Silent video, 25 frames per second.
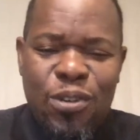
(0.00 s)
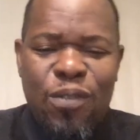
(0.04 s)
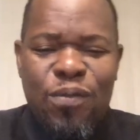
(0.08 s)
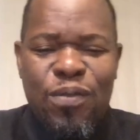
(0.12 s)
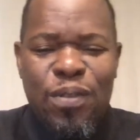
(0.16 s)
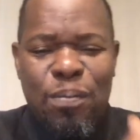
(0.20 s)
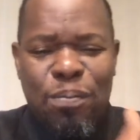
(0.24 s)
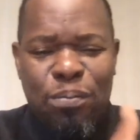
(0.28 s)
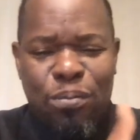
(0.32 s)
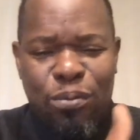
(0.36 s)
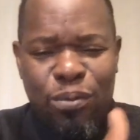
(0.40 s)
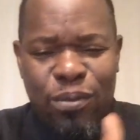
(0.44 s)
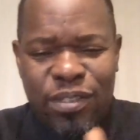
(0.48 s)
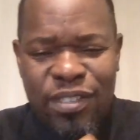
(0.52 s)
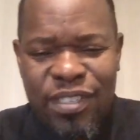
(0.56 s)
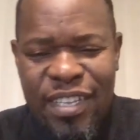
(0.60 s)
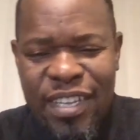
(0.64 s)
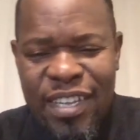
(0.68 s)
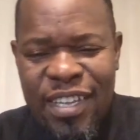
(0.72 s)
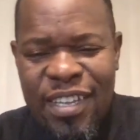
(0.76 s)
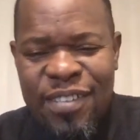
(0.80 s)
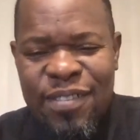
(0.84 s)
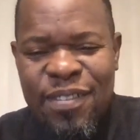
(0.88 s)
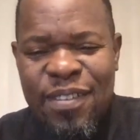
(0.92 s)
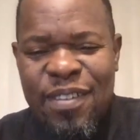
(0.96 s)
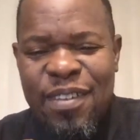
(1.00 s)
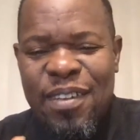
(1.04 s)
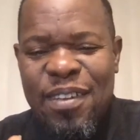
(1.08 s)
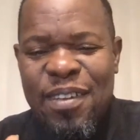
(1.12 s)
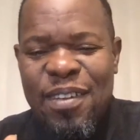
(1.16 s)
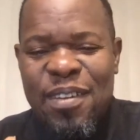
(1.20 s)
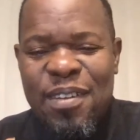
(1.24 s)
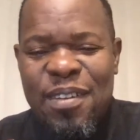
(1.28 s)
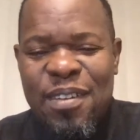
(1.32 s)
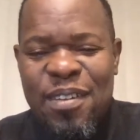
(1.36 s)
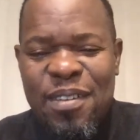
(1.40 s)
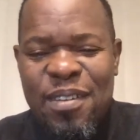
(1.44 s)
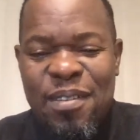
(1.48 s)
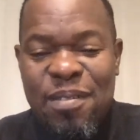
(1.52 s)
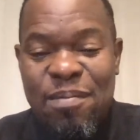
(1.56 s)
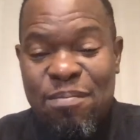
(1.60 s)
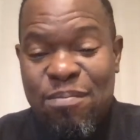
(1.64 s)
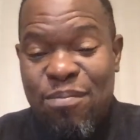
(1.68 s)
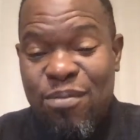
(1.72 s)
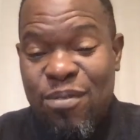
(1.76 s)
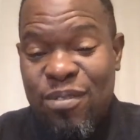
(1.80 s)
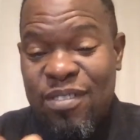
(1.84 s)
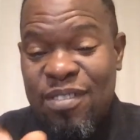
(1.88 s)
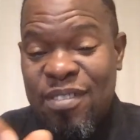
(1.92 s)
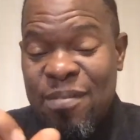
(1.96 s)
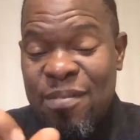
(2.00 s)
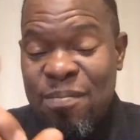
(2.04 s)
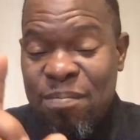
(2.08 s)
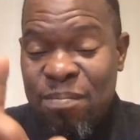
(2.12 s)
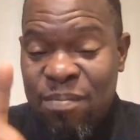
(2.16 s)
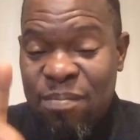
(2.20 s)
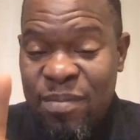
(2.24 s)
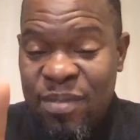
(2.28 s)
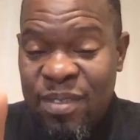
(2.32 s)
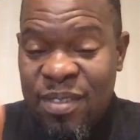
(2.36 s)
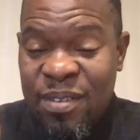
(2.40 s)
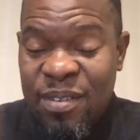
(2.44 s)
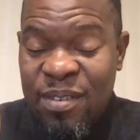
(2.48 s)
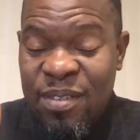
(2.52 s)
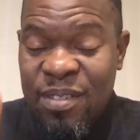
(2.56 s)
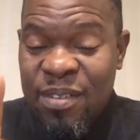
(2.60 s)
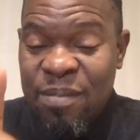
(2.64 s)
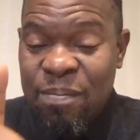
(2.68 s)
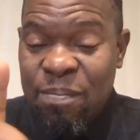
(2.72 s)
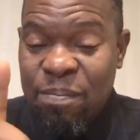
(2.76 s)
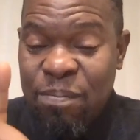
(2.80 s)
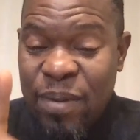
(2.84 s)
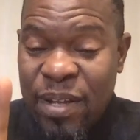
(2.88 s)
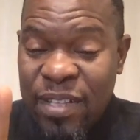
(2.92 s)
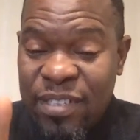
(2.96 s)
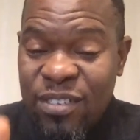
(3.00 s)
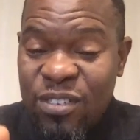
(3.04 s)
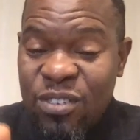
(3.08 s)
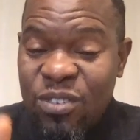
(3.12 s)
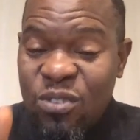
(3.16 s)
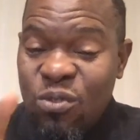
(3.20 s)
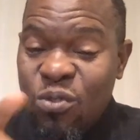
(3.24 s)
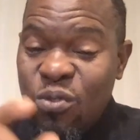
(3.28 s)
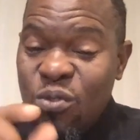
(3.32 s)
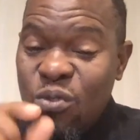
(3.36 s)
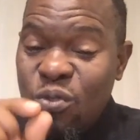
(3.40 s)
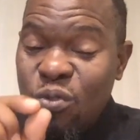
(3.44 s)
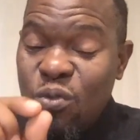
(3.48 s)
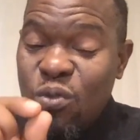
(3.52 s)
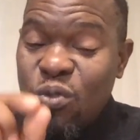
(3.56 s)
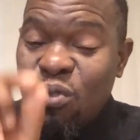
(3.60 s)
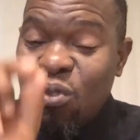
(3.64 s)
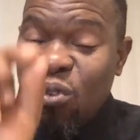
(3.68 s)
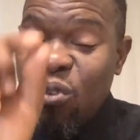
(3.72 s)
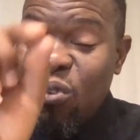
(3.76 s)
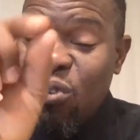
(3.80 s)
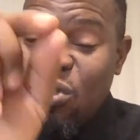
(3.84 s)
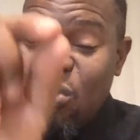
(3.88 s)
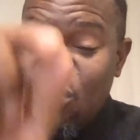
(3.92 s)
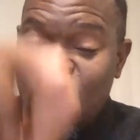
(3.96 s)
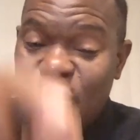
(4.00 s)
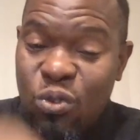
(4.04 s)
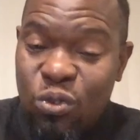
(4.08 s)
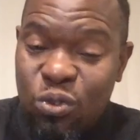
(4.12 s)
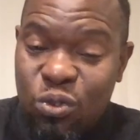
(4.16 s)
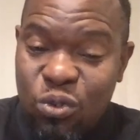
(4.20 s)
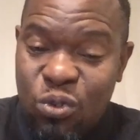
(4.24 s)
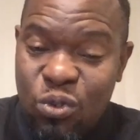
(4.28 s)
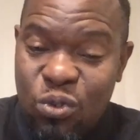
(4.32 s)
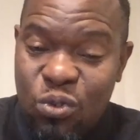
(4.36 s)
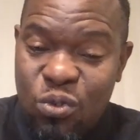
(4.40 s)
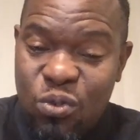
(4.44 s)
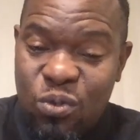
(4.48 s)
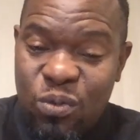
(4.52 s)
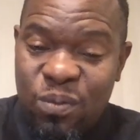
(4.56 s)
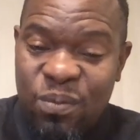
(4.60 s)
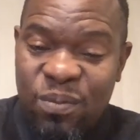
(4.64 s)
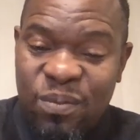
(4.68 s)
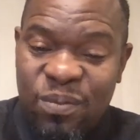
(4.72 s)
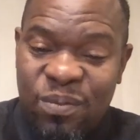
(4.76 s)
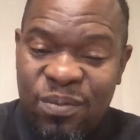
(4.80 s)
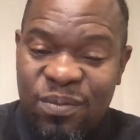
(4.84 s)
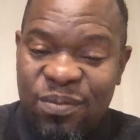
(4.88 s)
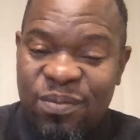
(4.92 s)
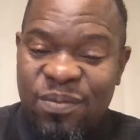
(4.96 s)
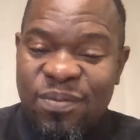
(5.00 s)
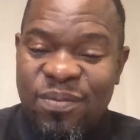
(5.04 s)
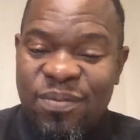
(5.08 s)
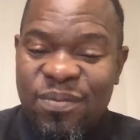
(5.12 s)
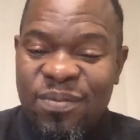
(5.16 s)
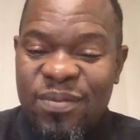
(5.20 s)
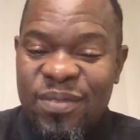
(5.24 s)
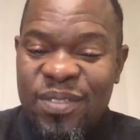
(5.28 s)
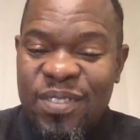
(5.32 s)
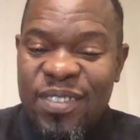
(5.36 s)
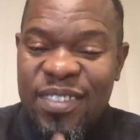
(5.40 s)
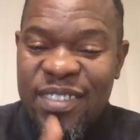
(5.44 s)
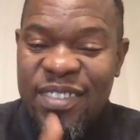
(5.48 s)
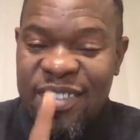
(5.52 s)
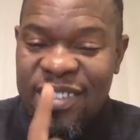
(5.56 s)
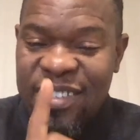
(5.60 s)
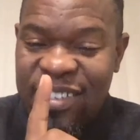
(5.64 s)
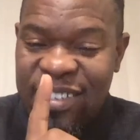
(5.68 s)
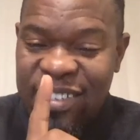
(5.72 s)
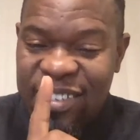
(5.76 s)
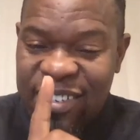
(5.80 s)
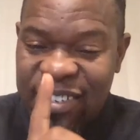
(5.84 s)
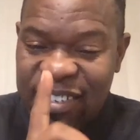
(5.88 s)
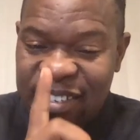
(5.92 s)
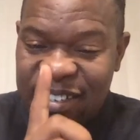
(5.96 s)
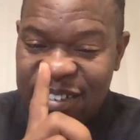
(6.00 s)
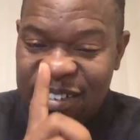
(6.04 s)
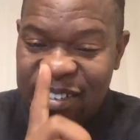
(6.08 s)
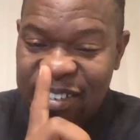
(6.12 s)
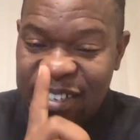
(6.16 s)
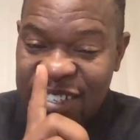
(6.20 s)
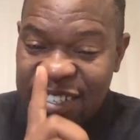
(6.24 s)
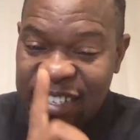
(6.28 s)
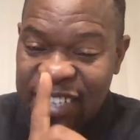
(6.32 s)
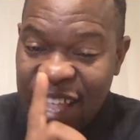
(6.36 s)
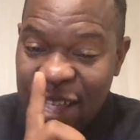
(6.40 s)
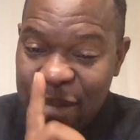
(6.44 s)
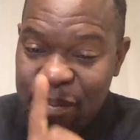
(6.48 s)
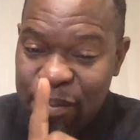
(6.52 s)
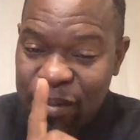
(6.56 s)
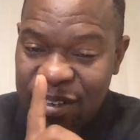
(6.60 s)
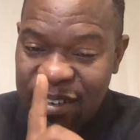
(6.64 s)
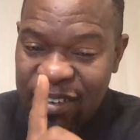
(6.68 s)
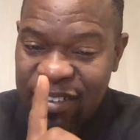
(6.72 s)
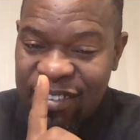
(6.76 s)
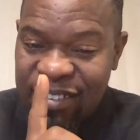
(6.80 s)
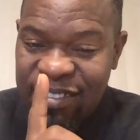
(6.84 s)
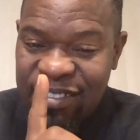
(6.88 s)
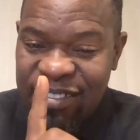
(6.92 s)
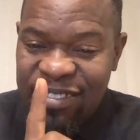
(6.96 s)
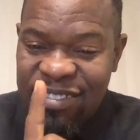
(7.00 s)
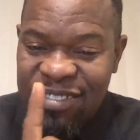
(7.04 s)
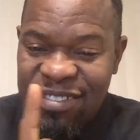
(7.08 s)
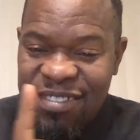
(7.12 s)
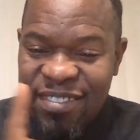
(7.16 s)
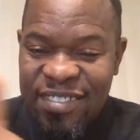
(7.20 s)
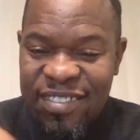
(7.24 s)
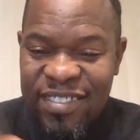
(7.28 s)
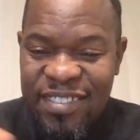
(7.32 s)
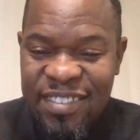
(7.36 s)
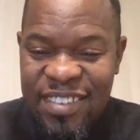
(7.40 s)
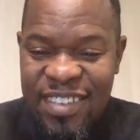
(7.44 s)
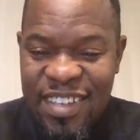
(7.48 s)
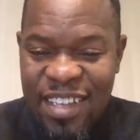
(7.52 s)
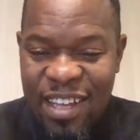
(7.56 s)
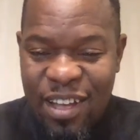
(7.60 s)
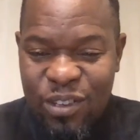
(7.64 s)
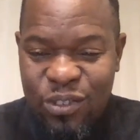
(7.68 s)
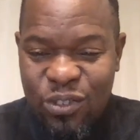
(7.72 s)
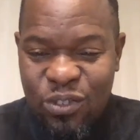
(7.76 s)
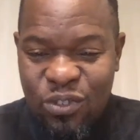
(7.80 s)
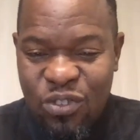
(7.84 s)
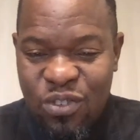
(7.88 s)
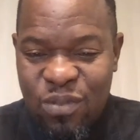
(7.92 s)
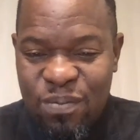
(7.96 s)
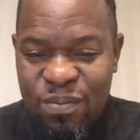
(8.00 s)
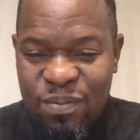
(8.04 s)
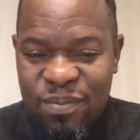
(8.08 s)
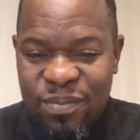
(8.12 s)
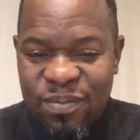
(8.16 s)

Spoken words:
of the process, but the parties don't lose control to you. They determine the outcome